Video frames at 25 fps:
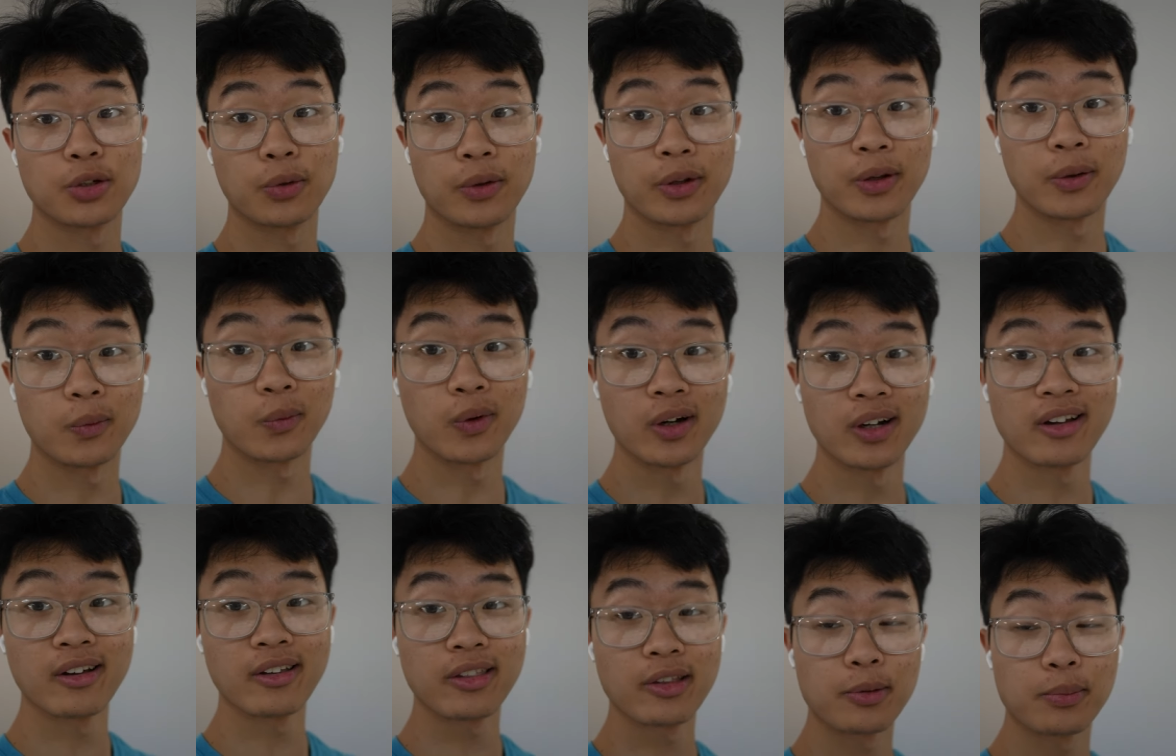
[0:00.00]
you're
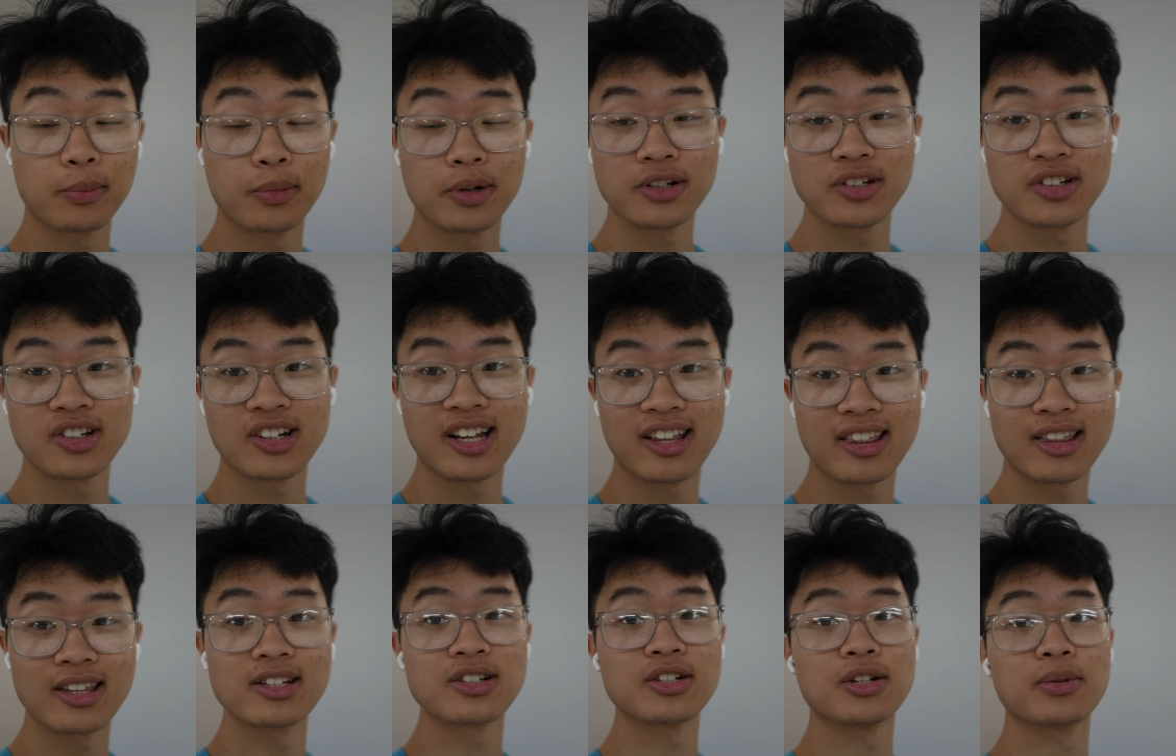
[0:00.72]
trying to stay
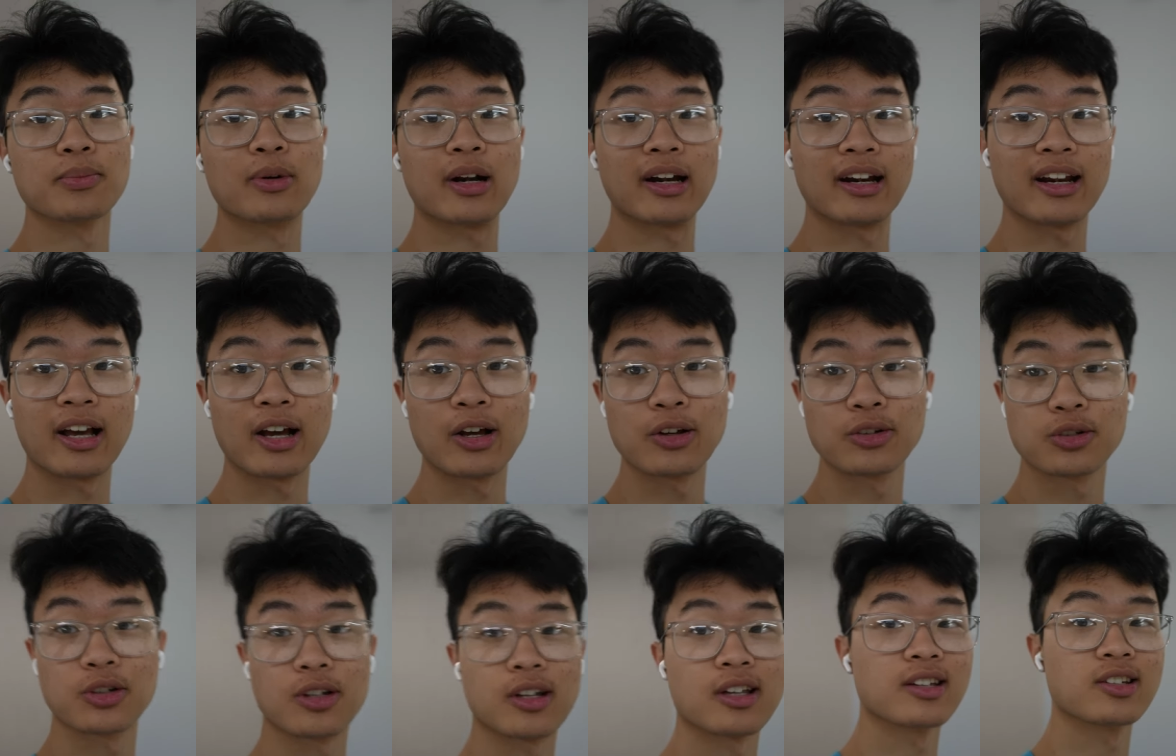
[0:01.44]
strong and
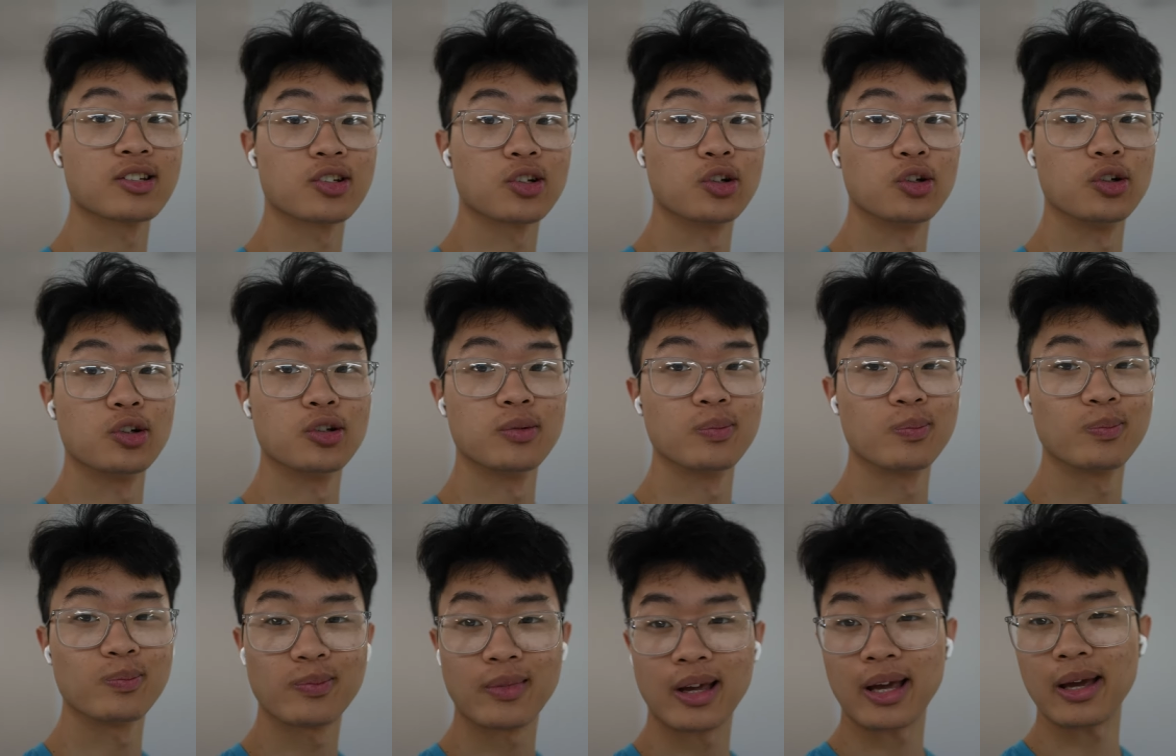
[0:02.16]
fake a
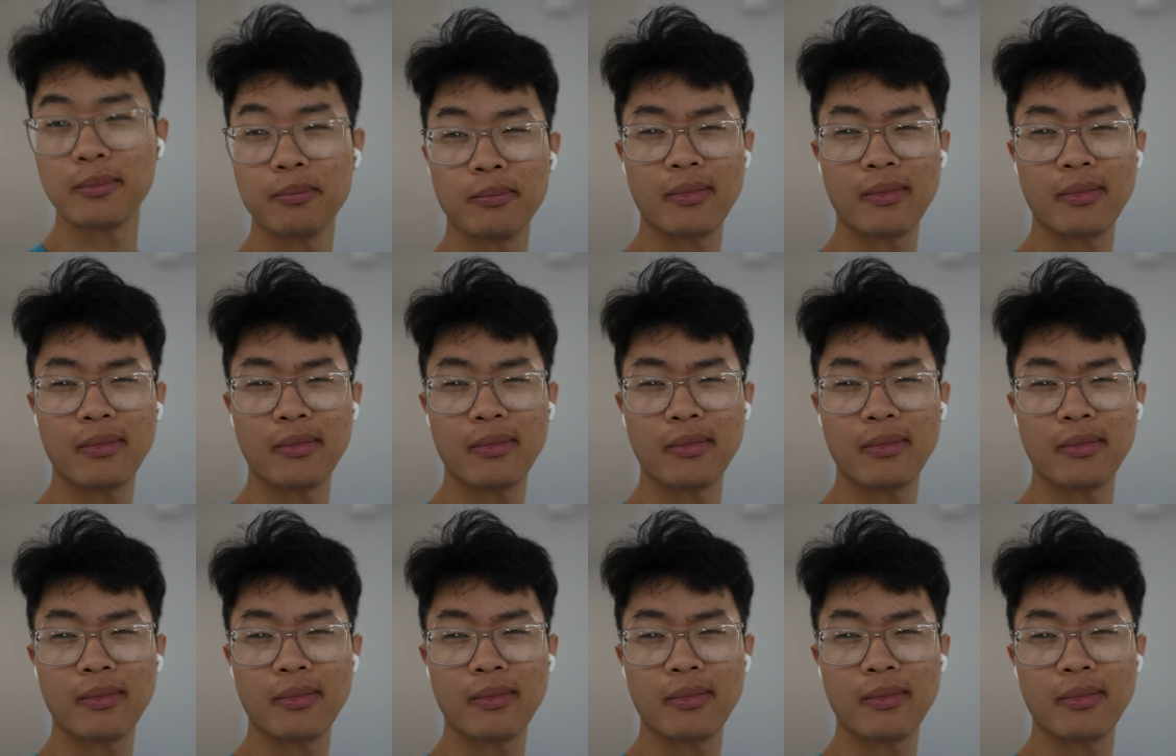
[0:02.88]
smile